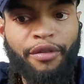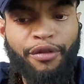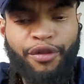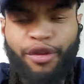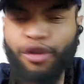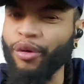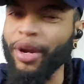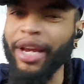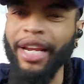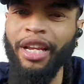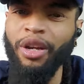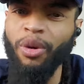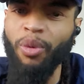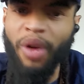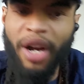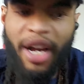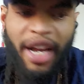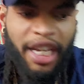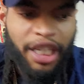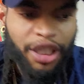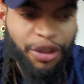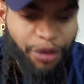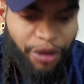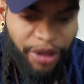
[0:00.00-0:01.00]
For rating
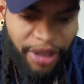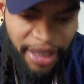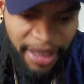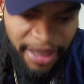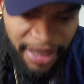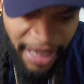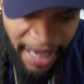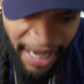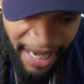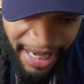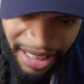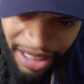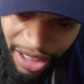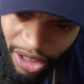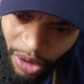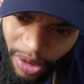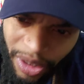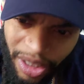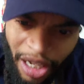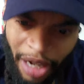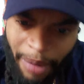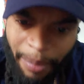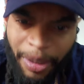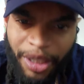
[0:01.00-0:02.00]
wise, for these guys, I know
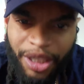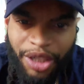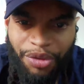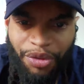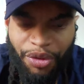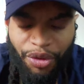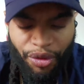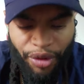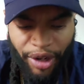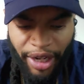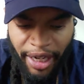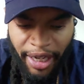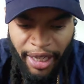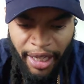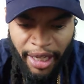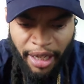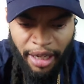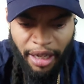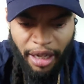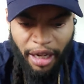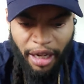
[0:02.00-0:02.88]
it's not much of a rating.